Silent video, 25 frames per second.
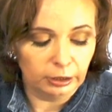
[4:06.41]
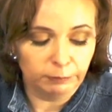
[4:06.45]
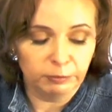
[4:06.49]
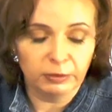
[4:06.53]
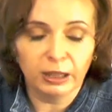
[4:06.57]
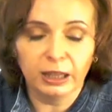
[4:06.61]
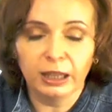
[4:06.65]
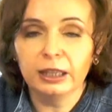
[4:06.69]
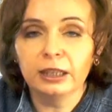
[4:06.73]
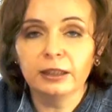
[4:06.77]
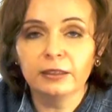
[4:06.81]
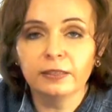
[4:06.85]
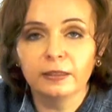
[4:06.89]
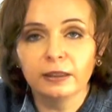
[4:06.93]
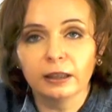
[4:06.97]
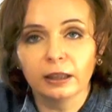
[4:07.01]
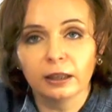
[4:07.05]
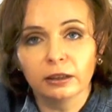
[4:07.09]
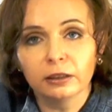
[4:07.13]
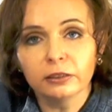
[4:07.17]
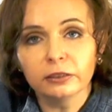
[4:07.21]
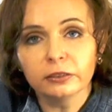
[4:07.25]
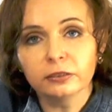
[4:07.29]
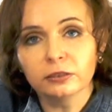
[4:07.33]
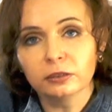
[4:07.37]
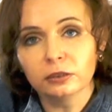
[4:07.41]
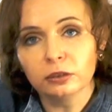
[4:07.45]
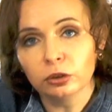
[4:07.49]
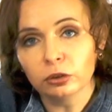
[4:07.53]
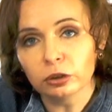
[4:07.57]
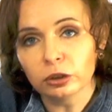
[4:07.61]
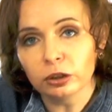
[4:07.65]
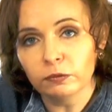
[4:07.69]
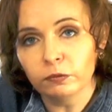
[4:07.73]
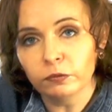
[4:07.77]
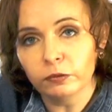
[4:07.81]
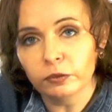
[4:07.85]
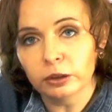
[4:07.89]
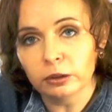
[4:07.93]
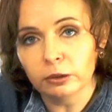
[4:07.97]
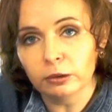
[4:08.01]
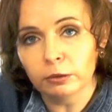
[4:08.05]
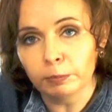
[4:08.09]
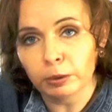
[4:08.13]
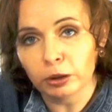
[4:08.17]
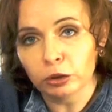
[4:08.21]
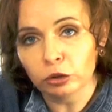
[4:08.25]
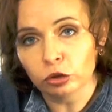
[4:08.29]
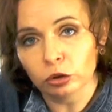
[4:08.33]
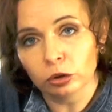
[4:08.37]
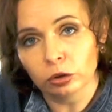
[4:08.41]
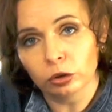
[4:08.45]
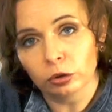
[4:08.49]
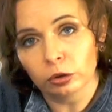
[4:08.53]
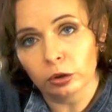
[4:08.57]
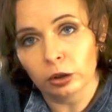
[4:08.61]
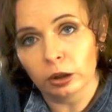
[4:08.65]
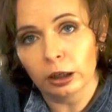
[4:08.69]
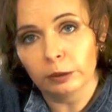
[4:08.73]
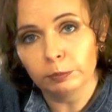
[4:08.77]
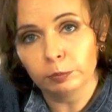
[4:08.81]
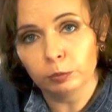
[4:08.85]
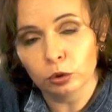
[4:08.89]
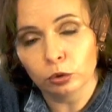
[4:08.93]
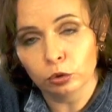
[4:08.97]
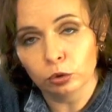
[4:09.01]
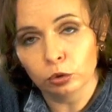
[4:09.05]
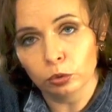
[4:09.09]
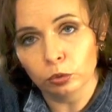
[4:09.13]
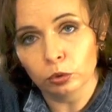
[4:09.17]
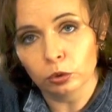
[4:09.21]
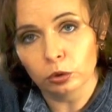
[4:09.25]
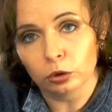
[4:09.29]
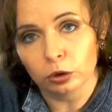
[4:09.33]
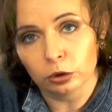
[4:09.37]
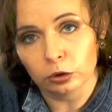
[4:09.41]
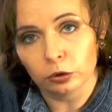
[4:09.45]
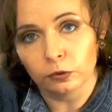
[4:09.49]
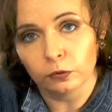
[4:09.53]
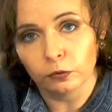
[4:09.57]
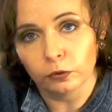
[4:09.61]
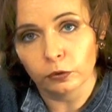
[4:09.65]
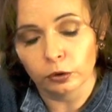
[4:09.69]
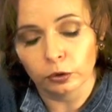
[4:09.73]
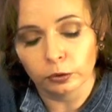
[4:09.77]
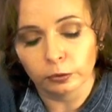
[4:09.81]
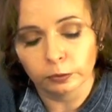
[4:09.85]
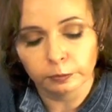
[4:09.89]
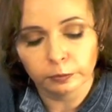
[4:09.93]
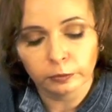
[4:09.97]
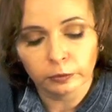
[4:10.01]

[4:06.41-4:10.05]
anything else, you can fill the pressure cooker up to 2/3 full.